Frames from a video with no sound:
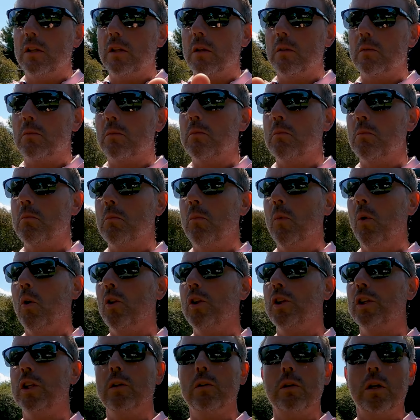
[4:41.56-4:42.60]
The more
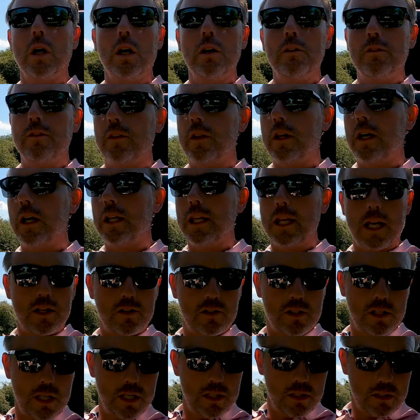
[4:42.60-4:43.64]
that you go for that,
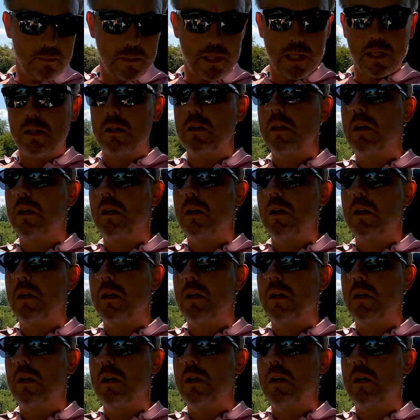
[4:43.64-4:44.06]
yes, it is a bit